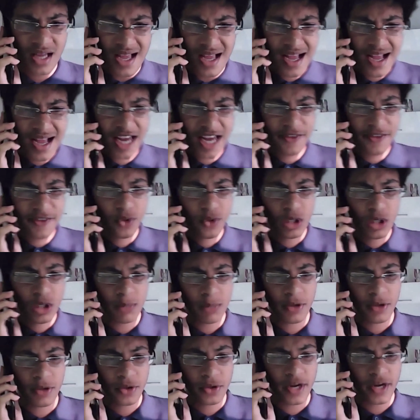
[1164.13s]
I have told him
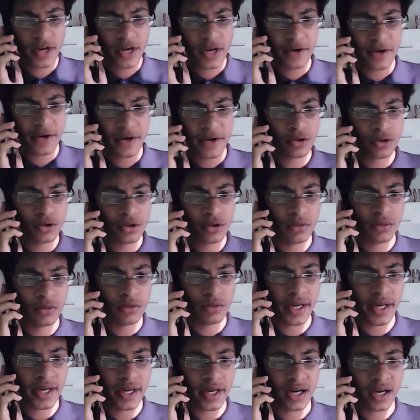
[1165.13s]
not to get into social
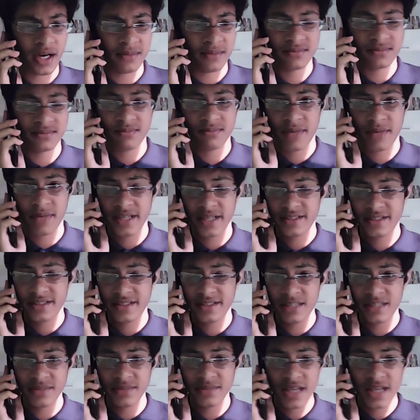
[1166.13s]
media, but it
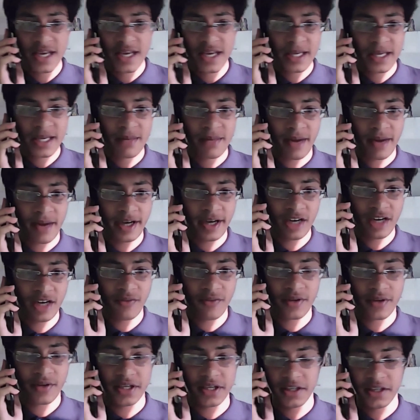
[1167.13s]
seems he might have
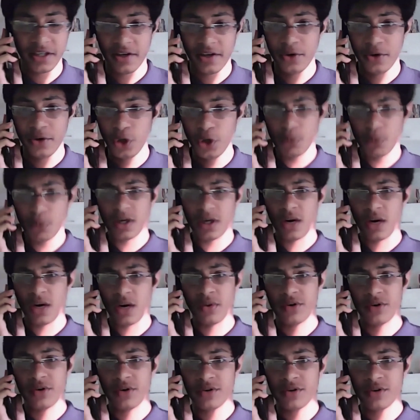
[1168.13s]
created a YouTube
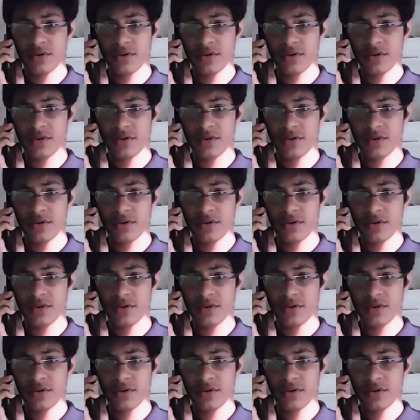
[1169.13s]
account.